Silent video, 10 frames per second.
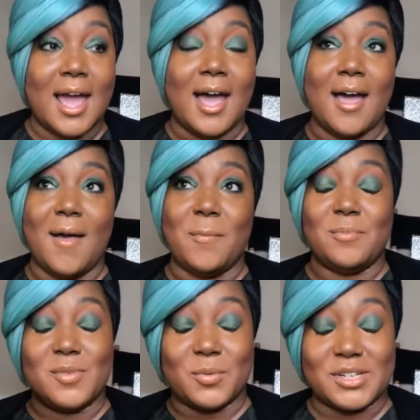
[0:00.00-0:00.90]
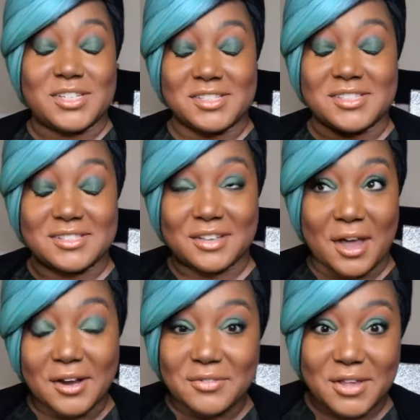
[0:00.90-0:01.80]
um, which is
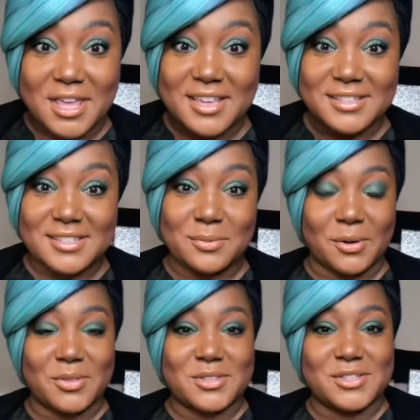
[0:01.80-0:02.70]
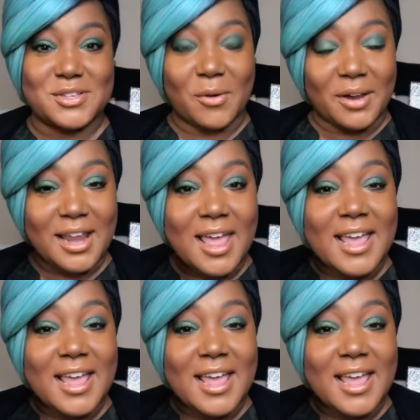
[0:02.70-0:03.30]
kind of a hint where this is going.